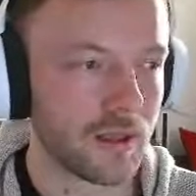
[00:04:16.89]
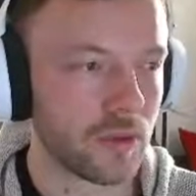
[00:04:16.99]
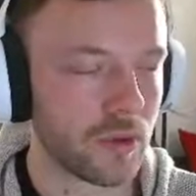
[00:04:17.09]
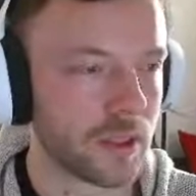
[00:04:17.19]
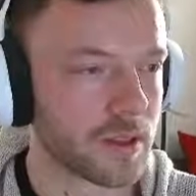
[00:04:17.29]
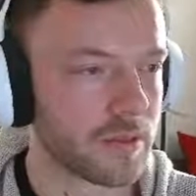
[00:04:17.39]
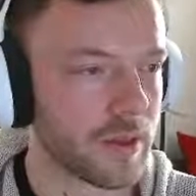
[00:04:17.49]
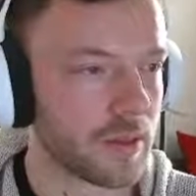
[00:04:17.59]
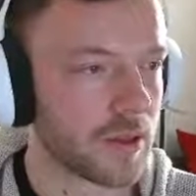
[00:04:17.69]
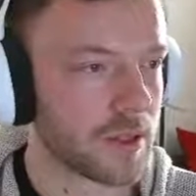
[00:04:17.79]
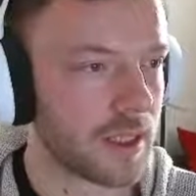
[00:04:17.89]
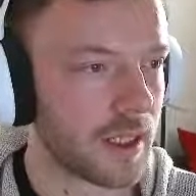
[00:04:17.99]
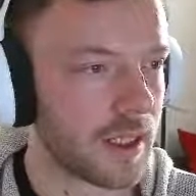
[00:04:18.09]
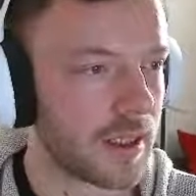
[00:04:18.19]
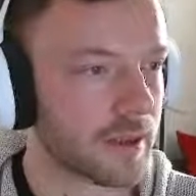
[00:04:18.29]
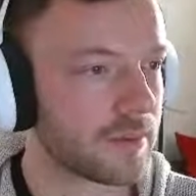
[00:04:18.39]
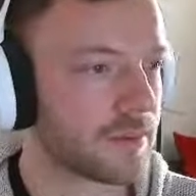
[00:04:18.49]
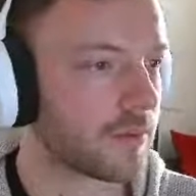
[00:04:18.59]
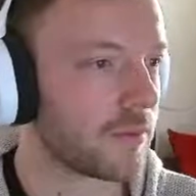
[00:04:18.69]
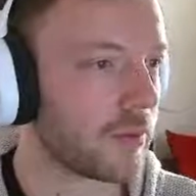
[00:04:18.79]
We want it to be multicolor,
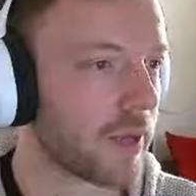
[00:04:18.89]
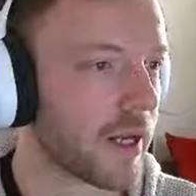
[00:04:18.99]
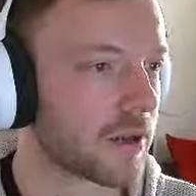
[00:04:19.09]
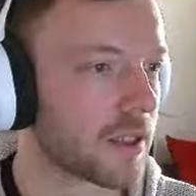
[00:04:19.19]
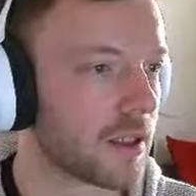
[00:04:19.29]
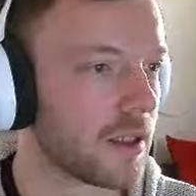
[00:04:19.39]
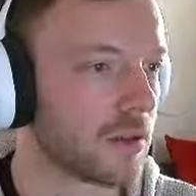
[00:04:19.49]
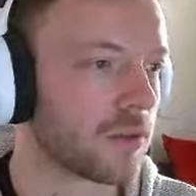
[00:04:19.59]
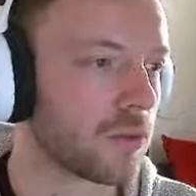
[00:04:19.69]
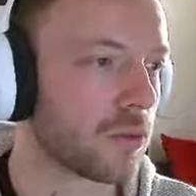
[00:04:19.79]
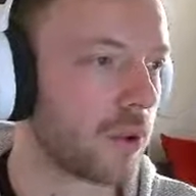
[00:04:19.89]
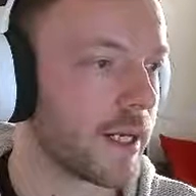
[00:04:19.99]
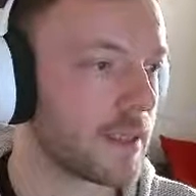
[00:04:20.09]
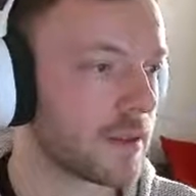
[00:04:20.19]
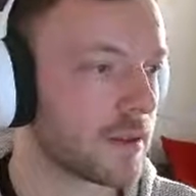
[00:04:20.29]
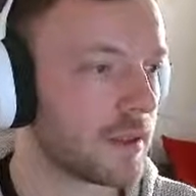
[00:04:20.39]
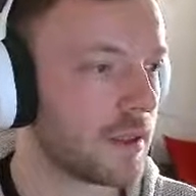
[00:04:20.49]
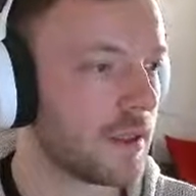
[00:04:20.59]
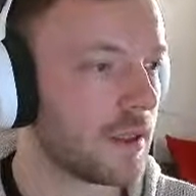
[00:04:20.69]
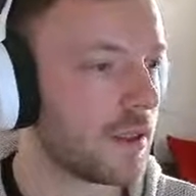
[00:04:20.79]
the background color of white.
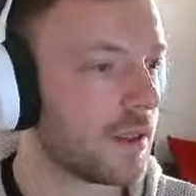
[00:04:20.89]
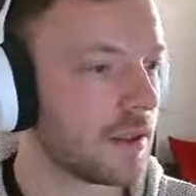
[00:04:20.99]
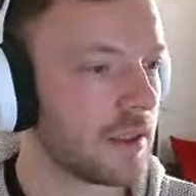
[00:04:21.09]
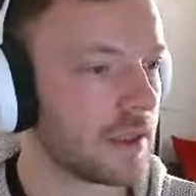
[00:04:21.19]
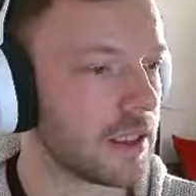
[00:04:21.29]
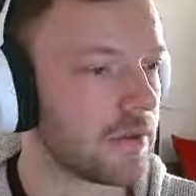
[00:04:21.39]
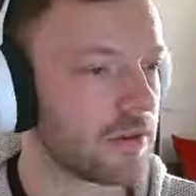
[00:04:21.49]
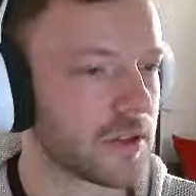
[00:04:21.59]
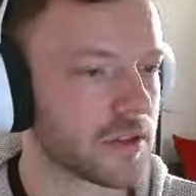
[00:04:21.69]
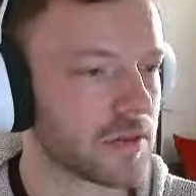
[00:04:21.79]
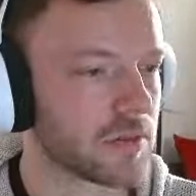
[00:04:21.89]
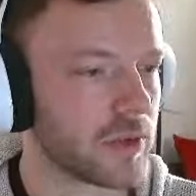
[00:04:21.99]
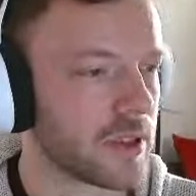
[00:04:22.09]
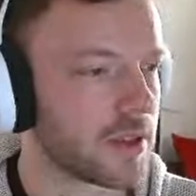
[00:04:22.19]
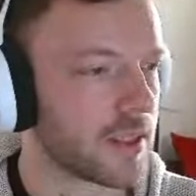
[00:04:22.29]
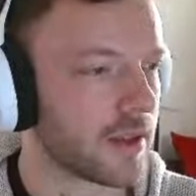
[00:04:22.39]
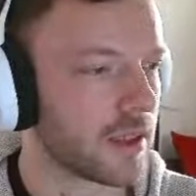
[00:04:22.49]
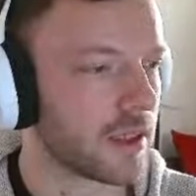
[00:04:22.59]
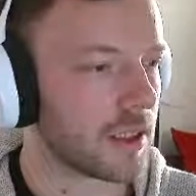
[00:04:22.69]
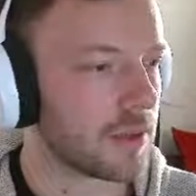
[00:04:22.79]
Leave this preset
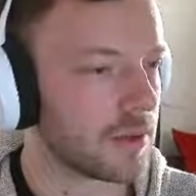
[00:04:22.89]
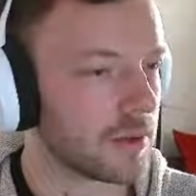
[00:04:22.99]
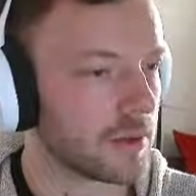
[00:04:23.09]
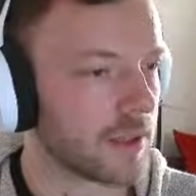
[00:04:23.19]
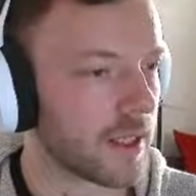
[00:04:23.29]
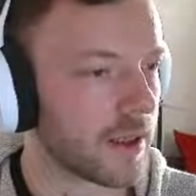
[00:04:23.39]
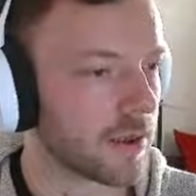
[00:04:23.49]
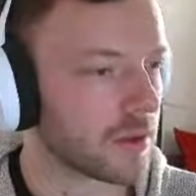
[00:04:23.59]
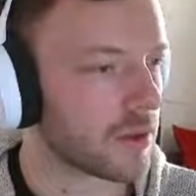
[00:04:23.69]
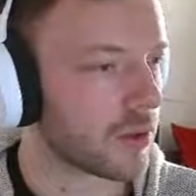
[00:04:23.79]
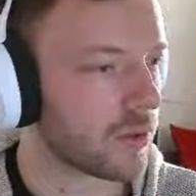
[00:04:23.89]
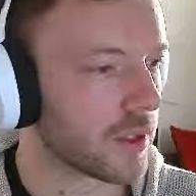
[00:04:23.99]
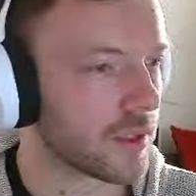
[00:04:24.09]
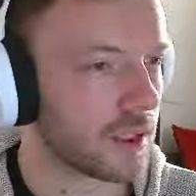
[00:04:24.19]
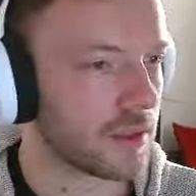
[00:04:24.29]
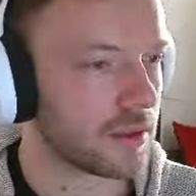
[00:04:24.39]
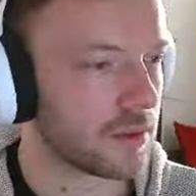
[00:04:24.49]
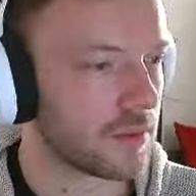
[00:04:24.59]
thing alone. I don't know what it does.